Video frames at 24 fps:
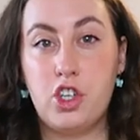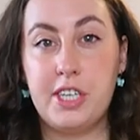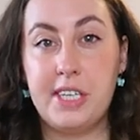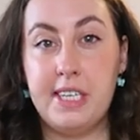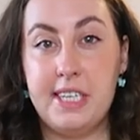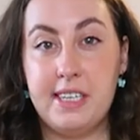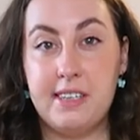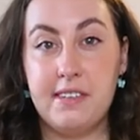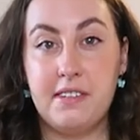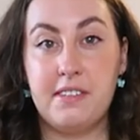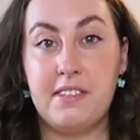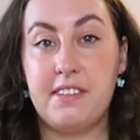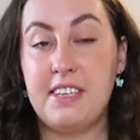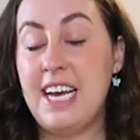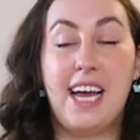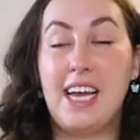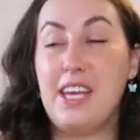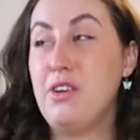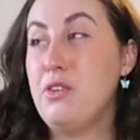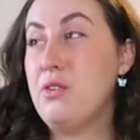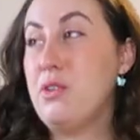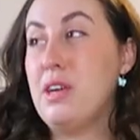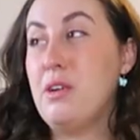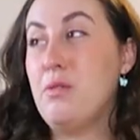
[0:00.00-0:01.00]
jeans that
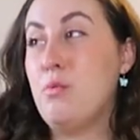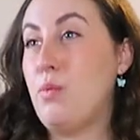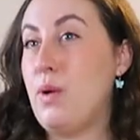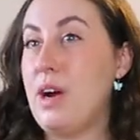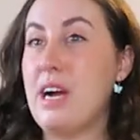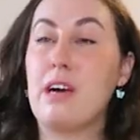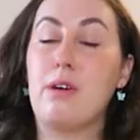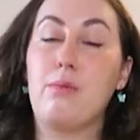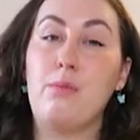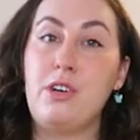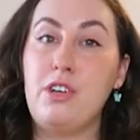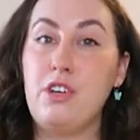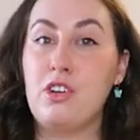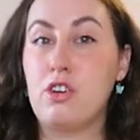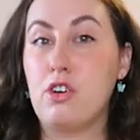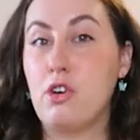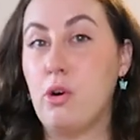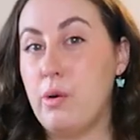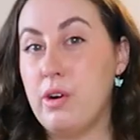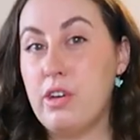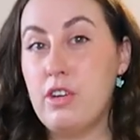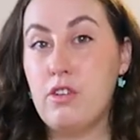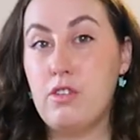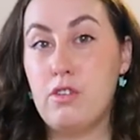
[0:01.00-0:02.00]
you can wear when you're
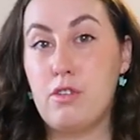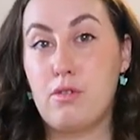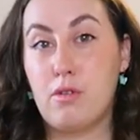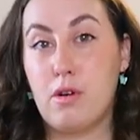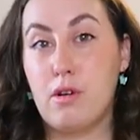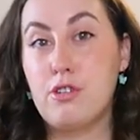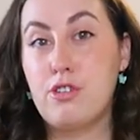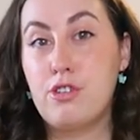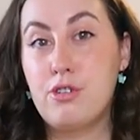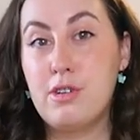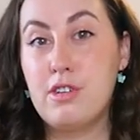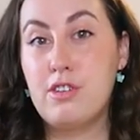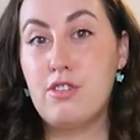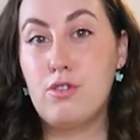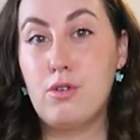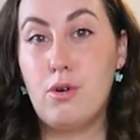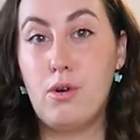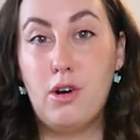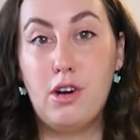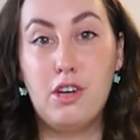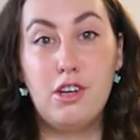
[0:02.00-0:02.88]
going to the grocery store,